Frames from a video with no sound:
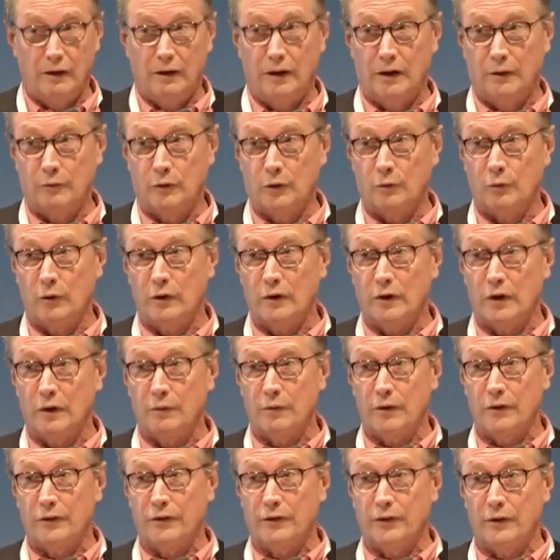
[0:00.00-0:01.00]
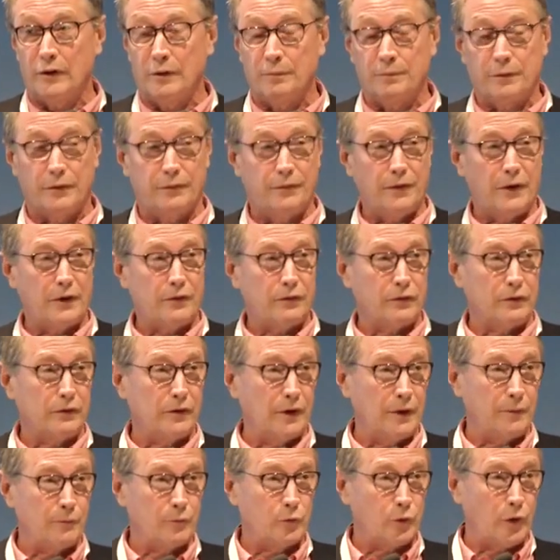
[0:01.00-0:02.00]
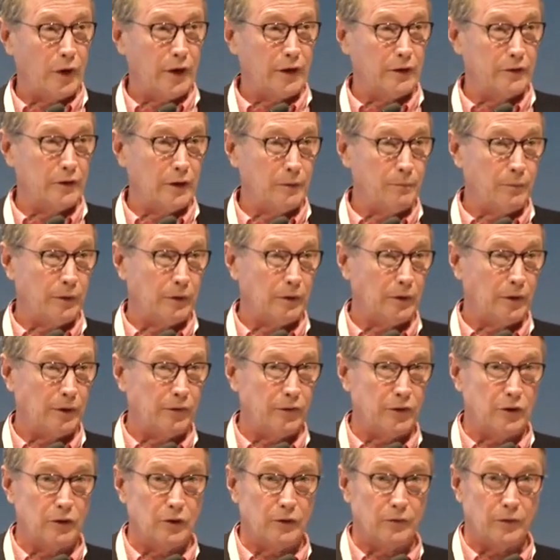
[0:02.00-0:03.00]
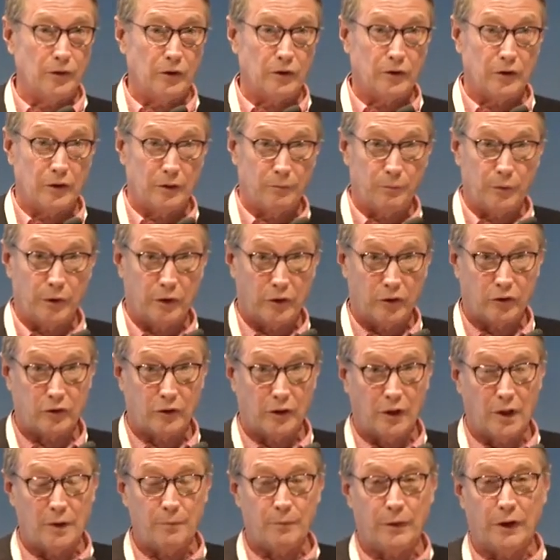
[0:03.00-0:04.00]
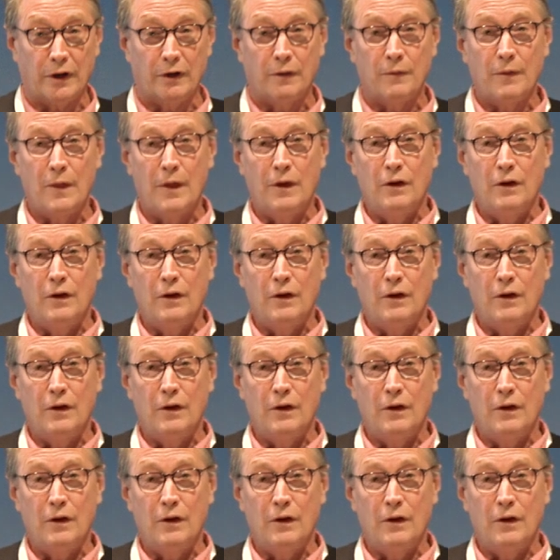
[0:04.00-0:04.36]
And we're working with a professor named Greg Dipple at the University of British Columbia,